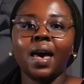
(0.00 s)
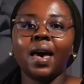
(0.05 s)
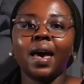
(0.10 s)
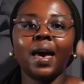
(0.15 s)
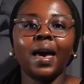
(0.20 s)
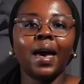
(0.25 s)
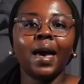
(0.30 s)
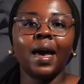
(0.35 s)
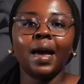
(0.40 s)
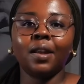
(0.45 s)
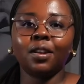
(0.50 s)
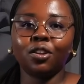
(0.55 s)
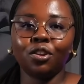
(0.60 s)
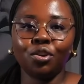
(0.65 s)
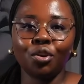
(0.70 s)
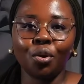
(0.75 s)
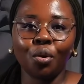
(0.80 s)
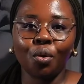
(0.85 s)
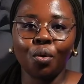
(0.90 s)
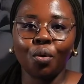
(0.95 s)
and
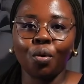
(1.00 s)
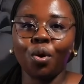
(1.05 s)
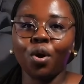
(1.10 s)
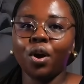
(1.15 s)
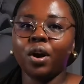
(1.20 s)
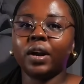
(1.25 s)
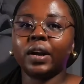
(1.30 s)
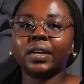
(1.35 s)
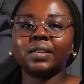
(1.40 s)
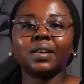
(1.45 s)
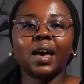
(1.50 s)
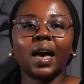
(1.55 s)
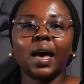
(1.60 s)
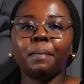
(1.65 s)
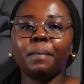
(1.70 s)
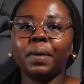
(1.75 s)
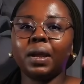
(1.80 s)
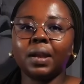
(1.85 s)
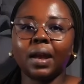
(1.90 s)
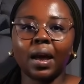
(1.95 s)
your
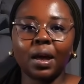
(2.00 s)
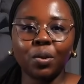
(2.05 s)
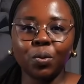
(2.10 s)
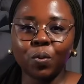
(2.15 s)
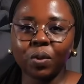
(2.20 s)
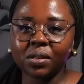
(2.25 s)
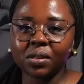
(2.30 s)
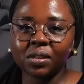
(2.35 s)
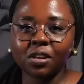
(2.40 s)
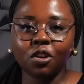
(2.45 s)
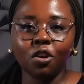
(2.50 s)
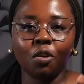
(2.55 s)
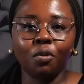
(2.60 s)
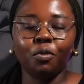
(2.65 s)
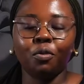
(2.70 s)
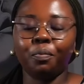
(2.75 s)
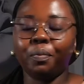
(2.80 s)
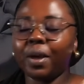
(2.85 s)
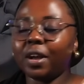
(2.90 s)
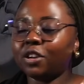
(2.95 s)
retirement annuity or
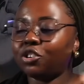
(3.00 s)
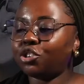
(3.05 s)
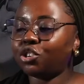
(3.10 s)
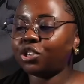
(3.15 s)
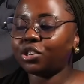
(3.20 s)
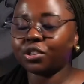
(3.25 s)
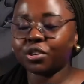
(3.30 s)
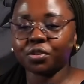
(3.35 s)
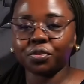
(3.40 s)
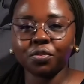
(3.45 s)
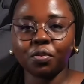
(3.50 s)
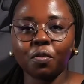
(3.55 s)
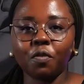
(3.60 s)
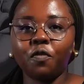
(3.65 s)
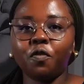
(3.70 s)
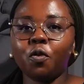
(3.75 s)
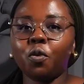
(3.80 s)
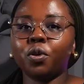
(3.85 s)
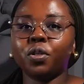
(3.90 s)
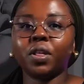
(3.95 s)
your pensions and so
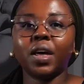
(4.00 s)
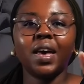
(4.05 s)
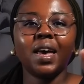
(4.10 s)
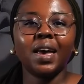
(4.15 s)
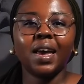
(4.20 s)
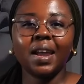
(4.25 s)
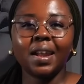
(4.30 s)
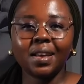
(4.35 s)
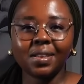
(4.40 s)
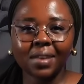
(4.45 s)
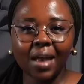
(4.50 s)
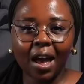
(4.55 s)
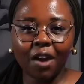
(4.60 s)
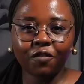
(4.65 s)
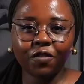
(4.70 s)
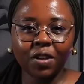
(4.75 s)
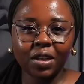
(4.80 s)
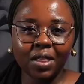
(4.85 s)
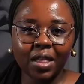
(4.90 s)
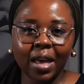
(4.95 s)
forth. It is
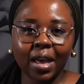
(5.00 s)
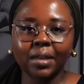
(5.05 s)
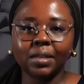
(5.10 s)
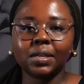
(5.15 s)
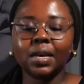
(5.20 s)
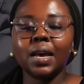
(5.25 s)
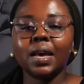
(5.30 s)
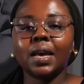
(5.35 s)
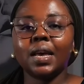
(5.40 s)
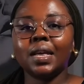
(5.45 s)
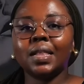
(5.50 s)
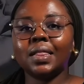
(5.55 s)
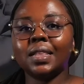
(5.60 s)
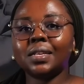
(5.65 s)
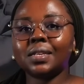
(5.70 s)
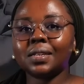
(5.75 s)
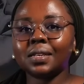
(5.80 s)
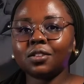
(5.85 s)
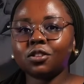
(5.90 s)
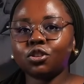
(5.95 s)
after that.
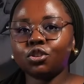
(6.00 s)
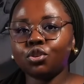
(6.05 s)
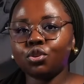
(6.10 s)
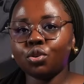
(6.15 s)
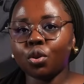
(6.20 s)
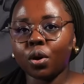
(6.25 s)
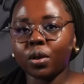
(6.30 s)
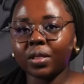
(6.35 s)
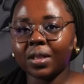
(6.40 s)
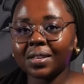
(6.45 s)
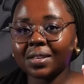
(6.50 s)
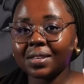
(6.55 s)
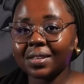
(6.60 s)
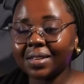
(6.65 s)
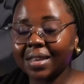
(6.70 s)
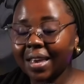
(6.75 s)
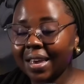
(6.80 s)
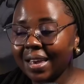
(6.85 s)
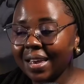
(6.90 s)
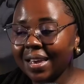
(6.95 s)
This
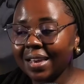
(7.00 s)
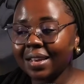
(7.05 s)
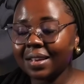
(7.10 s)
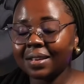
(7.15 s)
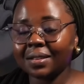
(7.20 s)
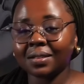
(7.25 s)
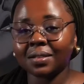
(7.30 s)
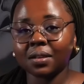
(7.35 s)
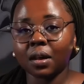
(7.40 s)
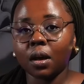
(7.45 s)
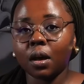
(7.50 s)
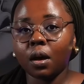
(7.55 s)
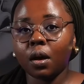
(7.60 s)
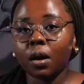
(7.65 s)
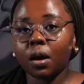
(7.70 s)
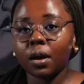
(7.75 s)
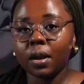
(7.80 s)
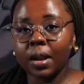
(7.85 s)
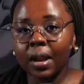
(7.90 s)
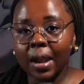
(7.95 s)
is his
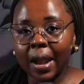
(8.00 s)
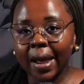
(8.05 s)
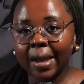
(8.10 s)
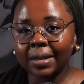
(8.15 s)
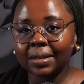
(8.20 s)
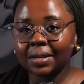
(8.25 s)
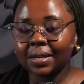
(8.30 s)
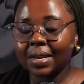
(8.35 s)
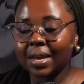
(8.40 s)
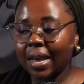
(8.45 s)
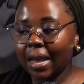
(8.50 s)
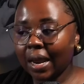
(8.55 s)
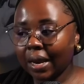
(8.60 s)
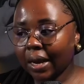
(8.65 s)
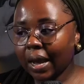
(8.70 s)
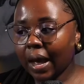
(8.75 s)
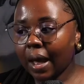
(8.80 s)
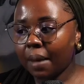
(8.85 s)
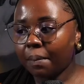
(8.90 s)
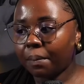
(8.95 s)
net
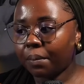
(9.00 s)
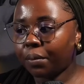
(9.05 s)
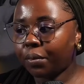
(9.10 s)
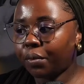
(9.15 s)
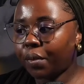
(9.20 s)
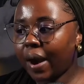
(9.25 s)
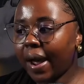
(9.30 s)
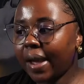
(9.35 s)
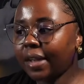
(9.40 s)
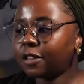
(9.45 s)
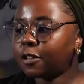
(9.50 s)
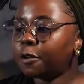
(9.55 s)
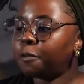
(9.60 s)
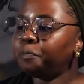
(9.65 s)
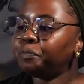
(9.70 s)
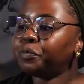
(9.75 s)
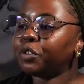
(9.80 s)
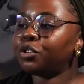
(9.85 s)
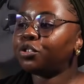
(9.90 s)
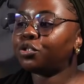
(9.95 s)
income, right?
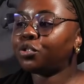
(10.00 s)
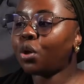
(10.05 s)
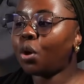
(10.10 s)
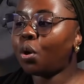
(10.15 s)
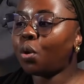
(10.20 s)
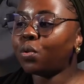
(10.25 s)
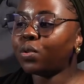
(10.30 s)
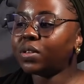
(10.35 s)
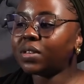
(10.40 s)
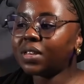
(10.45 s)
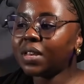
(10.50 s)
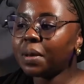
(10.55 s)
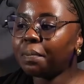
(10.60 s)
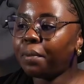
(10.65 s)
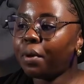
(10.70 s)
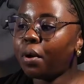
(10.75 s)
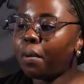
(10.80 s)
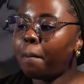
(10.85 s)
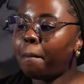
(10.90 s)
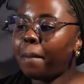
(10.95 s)
So
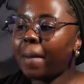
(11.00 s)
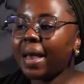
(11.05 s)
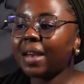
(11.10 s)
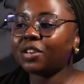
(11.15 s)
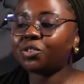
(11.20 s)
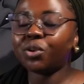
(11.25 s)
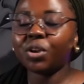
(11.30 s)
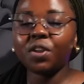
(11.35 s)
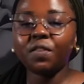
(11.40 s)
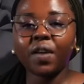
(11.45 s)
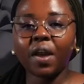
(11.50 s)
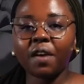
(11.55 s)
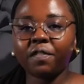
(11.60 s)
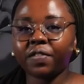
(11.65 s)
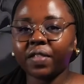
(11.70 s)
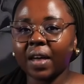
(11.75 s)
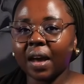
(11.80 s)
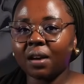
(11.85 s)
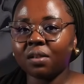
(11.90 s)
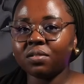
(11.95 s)
Usipho makes
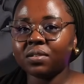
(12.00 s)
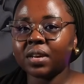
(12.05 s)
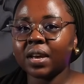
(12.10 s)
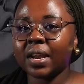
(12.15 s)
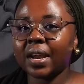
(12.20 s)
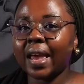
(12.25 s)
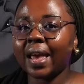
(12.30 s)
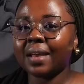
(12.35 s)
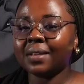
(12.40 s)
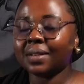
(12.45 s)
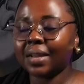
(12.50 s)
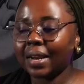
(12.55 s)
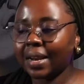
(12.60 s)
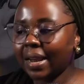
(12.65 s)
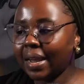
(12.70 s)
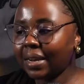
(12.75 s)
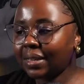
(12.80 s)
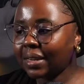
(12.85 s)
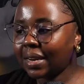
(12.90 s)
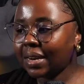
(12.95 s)
25,000 as a
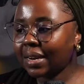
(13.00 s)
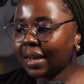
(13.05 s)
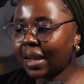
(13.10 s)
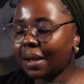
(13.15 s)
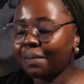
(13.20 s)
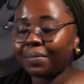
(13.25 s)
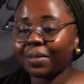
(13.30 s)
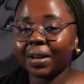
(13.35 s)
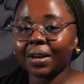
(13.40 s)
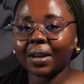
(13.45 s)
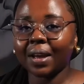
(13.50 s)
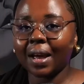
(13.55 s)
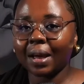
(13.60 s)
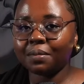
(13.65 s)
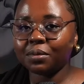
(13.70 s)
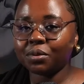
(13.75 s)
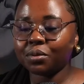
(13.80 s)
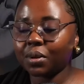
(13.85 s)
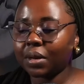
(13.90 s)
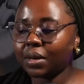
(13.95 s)
net income that
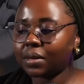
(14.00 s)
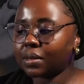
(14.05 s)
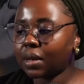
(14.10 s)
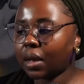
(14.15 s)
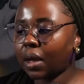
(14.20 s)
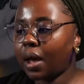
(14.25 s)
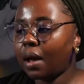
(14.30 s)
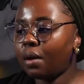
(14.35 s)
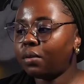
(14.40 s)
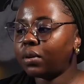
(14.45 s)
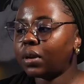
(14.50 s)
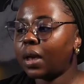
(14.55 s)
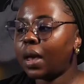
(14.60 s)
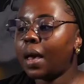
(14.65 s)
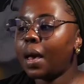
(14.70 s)
comes to his account,